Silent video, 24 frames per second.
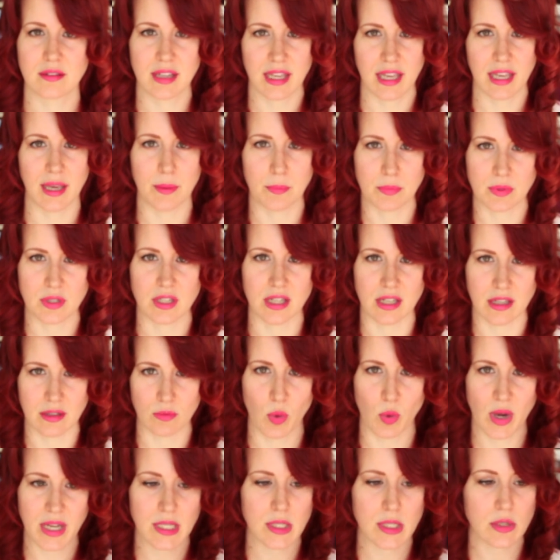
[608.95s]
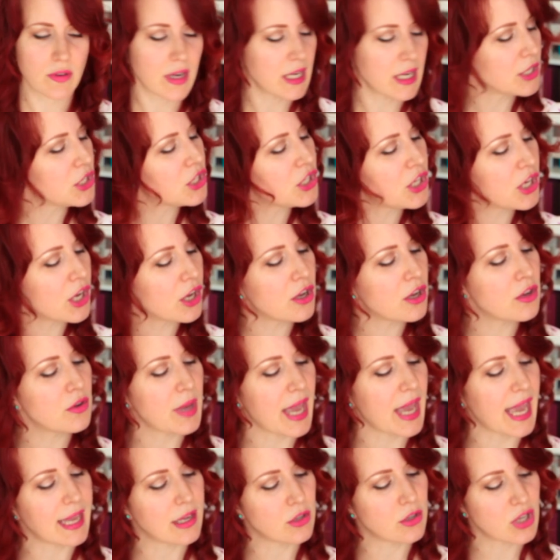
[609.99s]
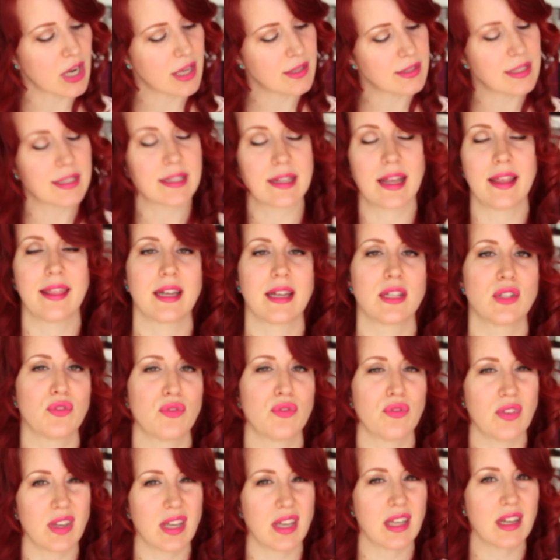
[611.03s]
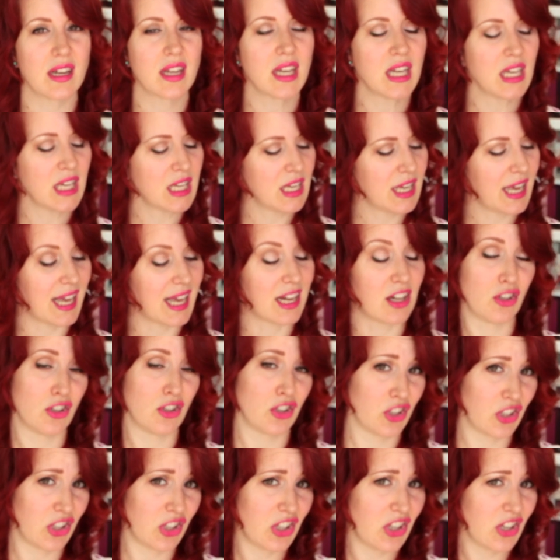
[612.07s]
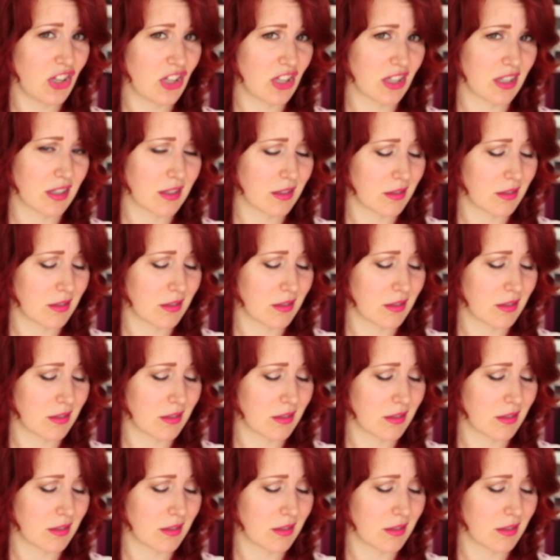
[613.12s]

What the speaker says: hip to waist ratio, getting trousers like that to fit and look good.